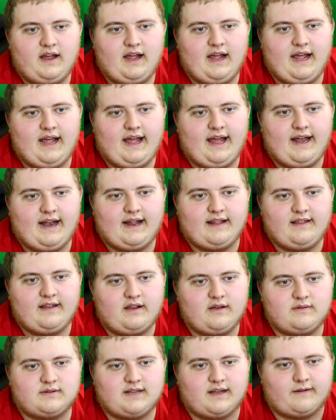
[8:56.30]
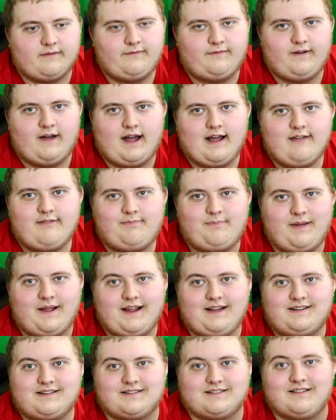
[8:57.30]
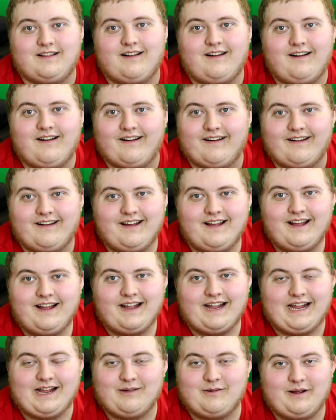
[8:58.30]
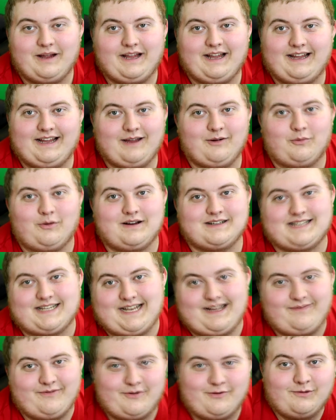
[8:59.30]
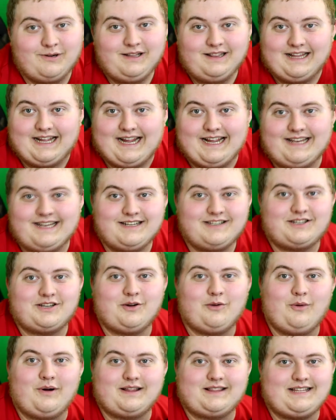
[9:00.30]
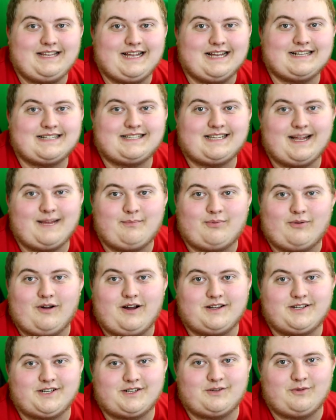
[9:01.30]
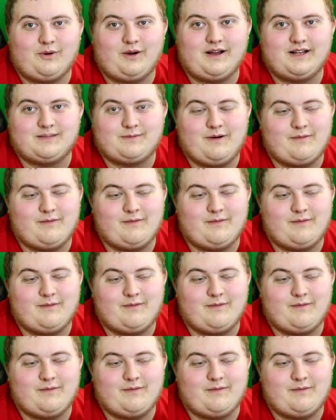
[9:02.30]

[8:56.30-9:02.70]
And I think it was like 5 pages long. It wasn't even related to what the essay project was.